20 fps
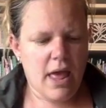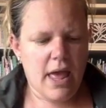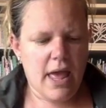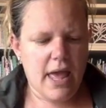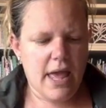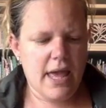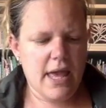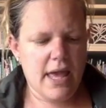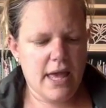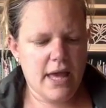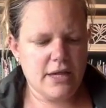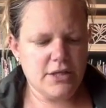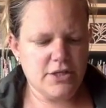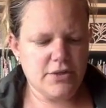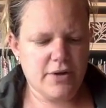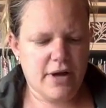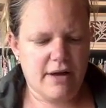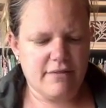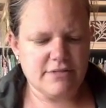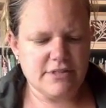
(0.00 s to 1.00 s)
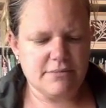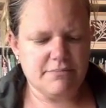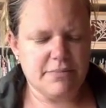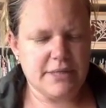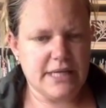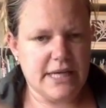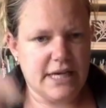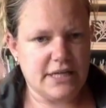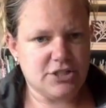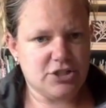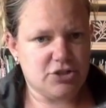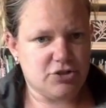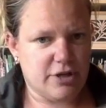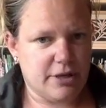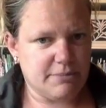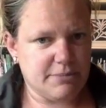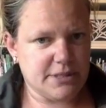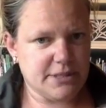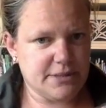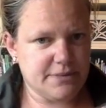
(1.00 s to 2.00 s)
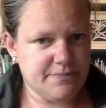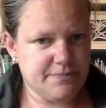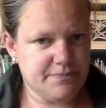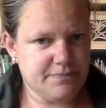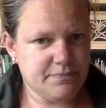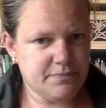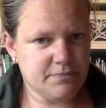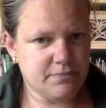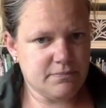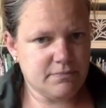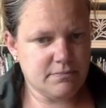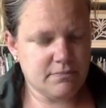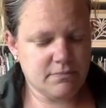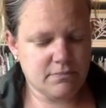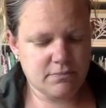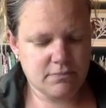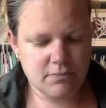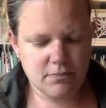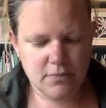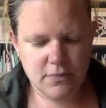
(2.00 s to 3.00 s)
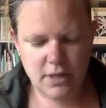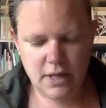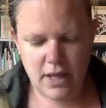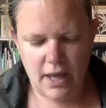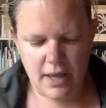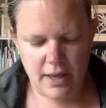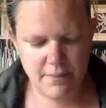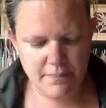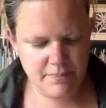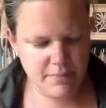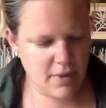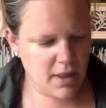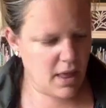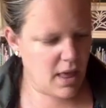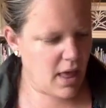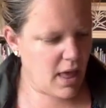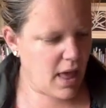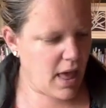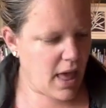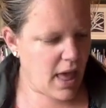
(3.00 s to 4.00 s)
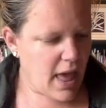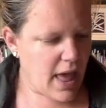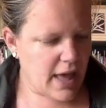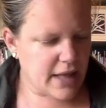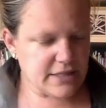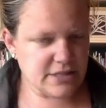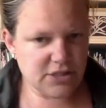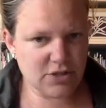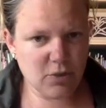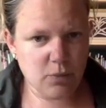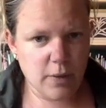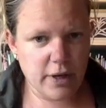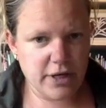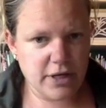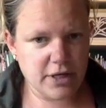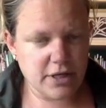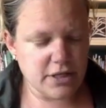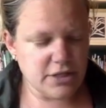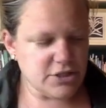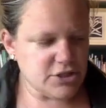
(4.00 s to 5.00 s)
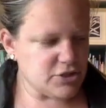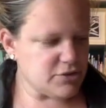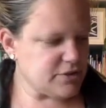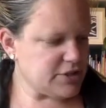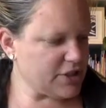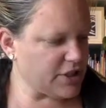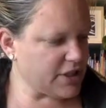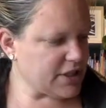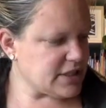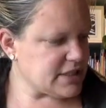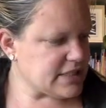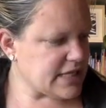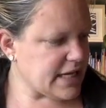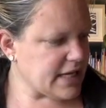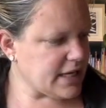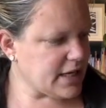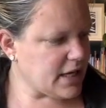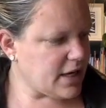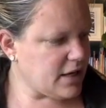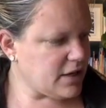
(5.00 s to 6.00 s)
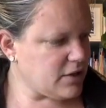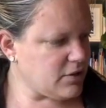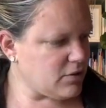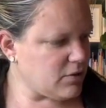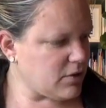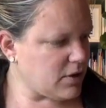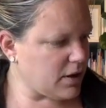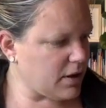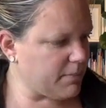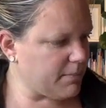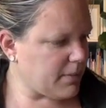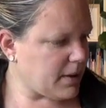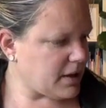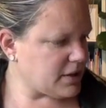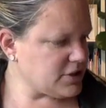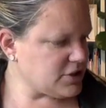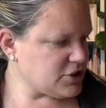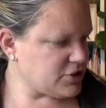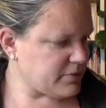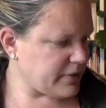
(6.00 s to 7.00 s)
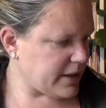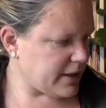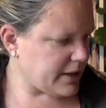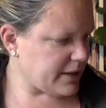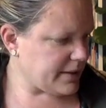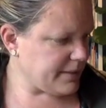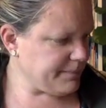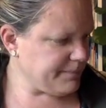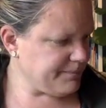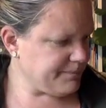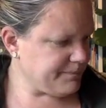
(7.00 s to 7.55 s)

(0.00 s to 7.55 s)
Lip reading: and you have some pH strips, okay? And so what you're going to do is you're going to take your Mars terrarium,